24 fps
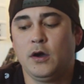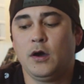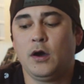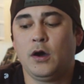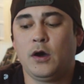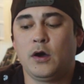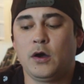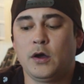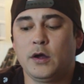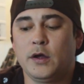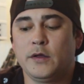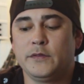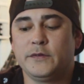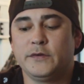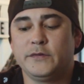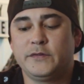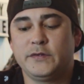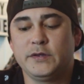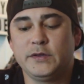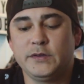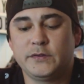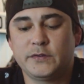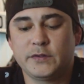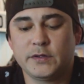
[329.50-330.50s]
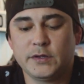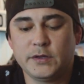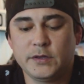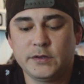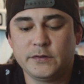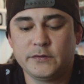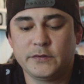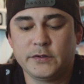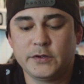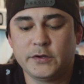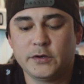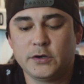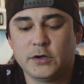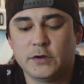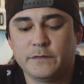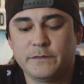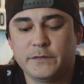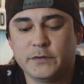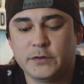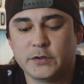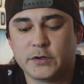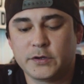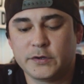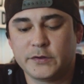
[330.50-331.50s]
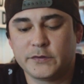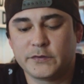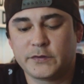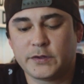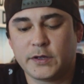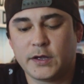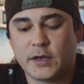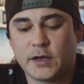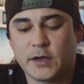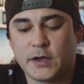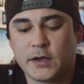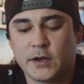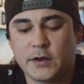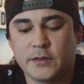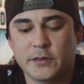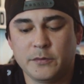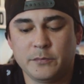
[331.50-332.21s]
On the T10s here, if you look on the side,